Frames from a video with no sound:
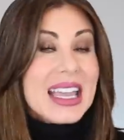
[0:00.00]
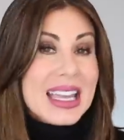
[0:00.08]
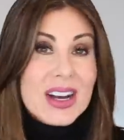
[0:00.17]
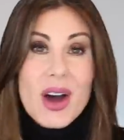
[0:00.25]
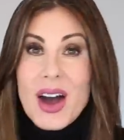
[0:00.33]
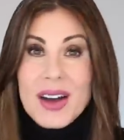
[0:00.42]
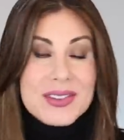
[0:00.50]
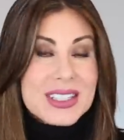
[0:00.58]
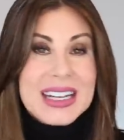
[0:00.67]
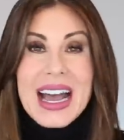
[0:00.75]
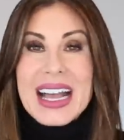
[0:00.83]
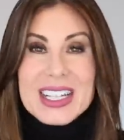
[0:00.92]
And
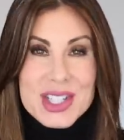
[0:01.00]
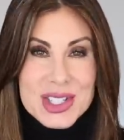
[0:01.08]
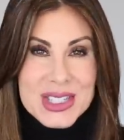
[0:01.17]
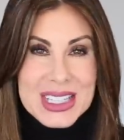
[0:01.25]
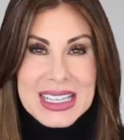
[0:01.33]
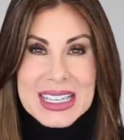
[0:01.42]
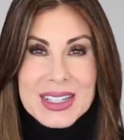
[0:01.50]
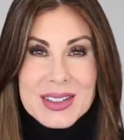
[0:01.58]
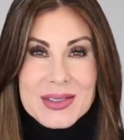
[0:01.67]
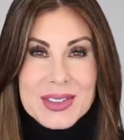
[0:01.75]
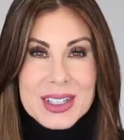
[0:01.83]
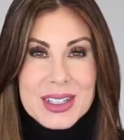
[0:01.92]
often I just
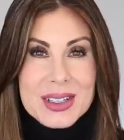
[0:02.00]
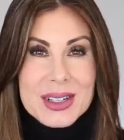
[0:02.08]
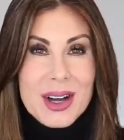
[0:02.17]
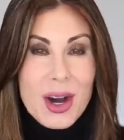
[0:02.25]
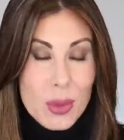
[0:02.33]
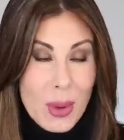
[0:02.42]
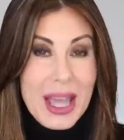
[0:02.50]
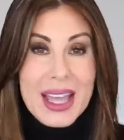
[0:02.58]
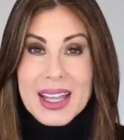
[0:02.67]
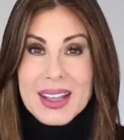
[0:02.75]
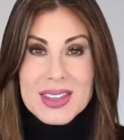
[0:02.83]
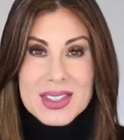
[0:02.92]
give
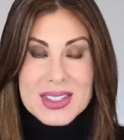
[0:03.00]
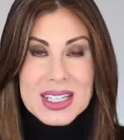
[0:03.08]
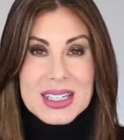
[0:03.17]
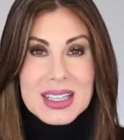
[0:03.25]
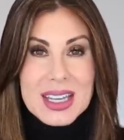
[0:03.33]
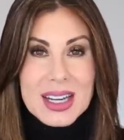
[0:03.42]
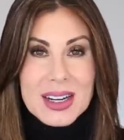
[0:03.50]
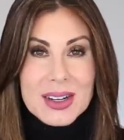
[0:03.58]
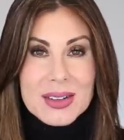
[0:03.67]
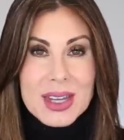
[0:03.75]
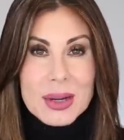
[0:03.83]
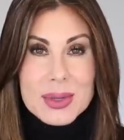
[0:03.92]
away the
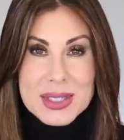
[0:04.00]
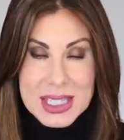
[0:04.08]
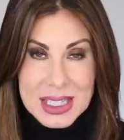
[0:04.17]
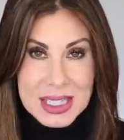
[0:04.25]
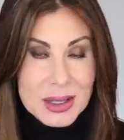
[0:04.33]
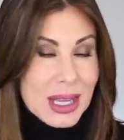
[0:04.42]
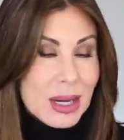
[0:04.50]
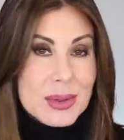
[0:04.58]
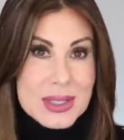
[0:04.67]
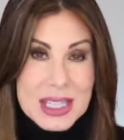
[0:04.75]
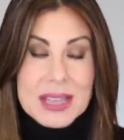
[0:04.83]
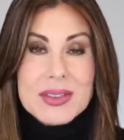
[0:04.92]
skincare that
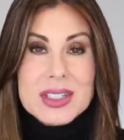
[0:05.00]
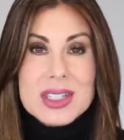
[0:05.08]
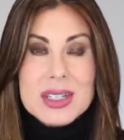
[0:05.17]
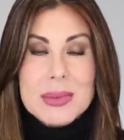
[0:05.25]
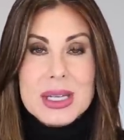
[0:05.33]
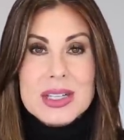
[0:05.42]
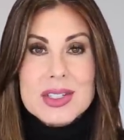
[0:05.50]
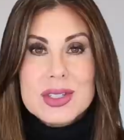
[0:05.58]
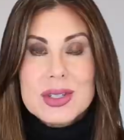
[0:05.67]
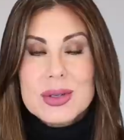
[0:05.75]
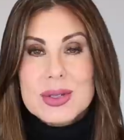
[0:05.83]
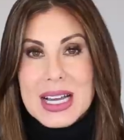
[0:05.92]
was given to me
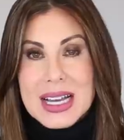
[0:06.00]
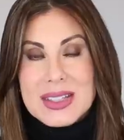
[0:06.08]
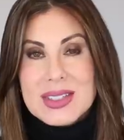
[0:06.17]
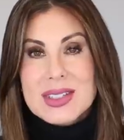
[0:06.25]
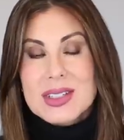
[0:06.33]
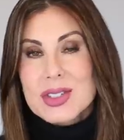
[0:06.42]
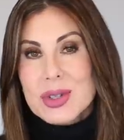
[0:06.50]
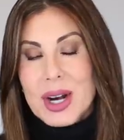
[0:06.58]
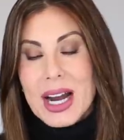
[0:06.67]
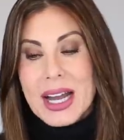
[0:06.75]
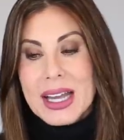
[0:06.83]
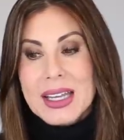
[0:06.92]
to test and
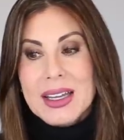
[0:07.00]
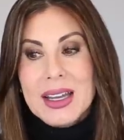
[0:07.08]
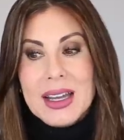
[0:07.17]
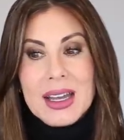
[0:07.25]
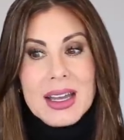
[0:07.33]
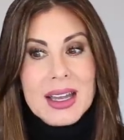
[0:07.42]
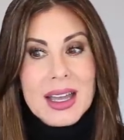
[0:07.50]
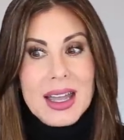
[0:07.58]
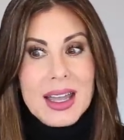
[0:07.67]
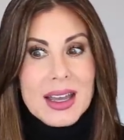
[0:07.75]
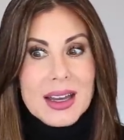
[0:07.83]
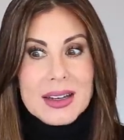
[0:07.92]
try.
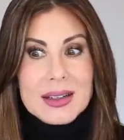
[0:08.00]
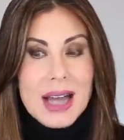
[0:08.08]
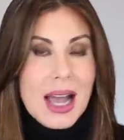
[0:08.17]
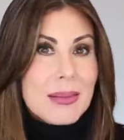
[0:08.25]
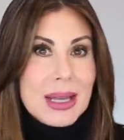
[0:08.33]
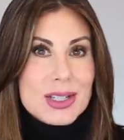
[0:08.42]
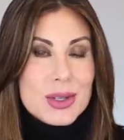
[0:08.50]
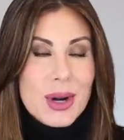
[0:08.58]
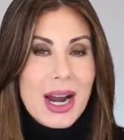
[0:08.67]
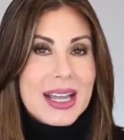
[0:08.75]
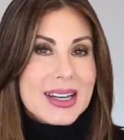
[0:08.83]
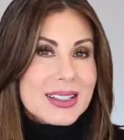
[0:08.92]
And I may
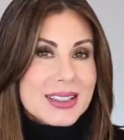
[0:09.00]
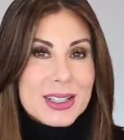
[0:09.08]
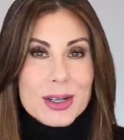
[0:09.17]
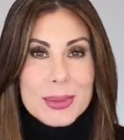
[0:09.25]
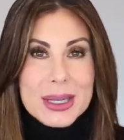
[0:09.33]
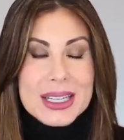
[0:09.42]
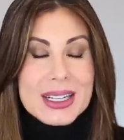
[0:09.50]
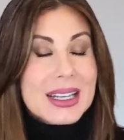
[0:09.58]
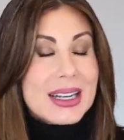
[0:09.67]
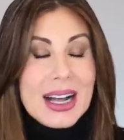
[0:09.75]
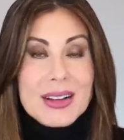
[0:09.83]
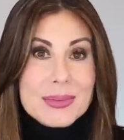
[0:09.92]
try it a little bit
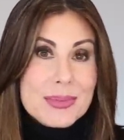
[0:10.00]
and I'll